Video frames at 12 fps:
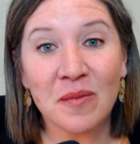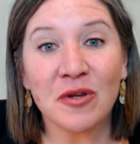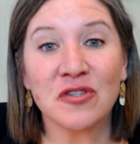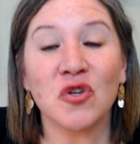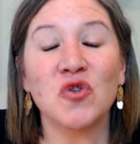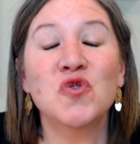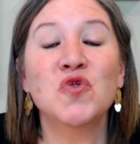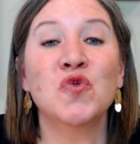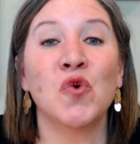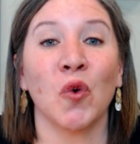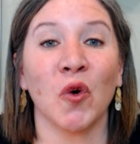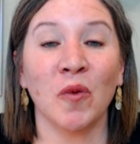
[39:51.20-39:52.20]
but to
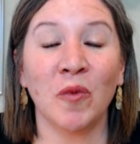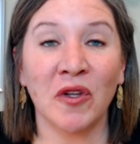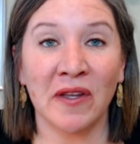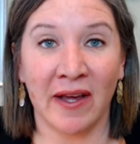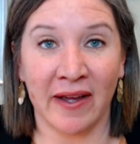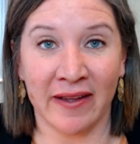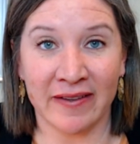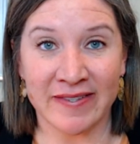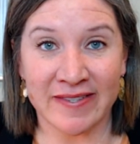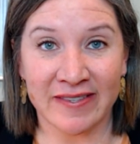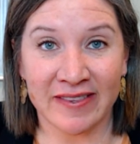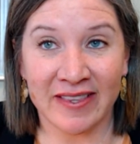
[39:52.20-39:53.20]

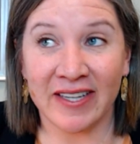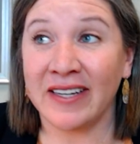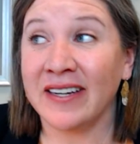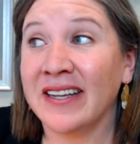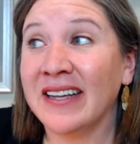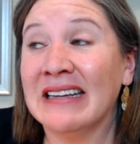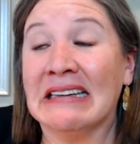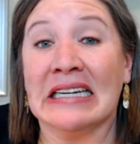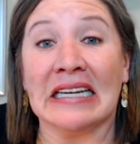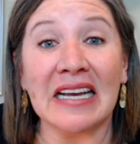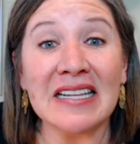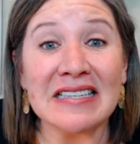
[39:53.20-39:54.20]
normalize that
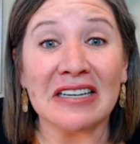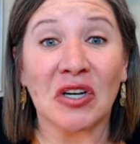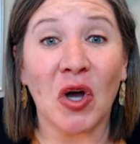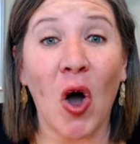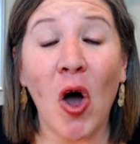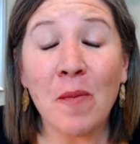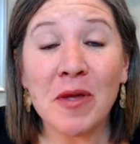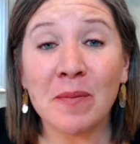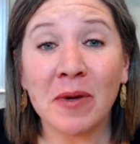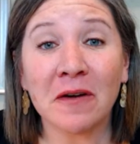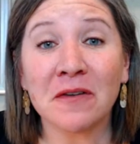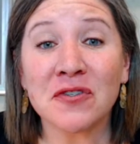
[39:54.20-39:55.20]
it's a common
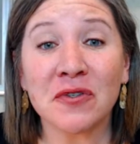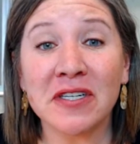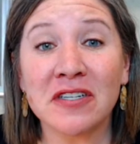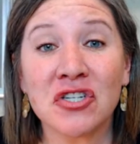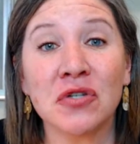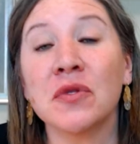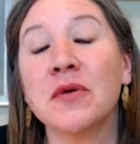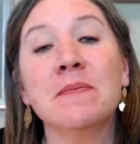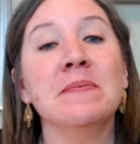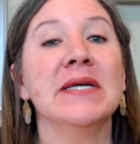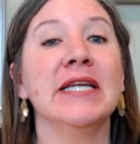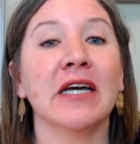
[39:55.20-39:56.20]
marital issue that
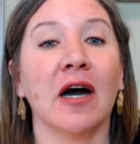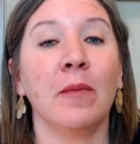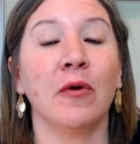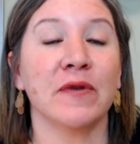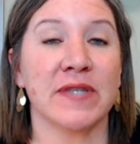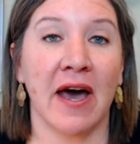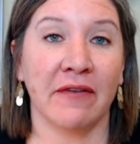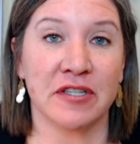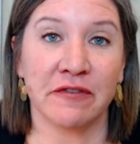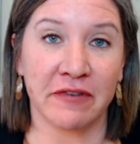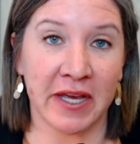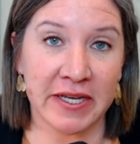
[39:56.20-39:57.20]
many couples have
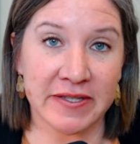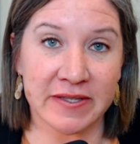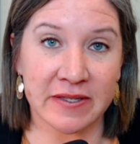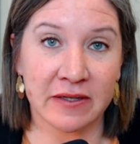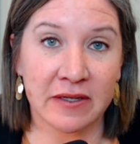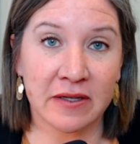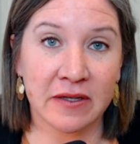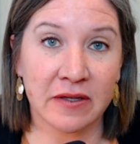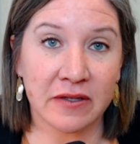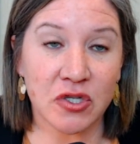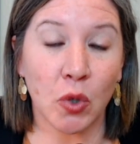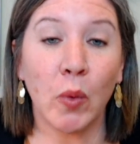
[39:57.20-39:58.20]
to face.
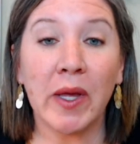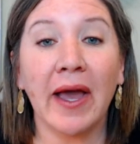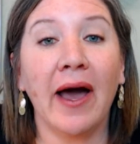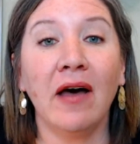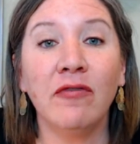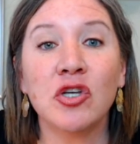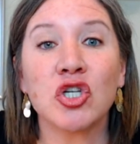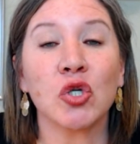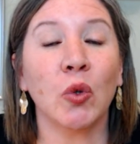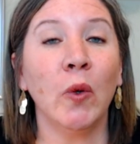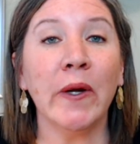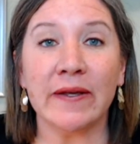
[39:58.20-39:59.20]
So we have a
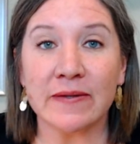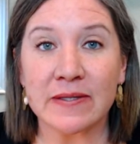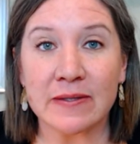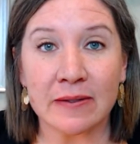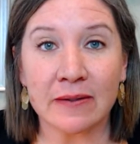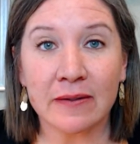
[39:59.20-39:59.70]
choice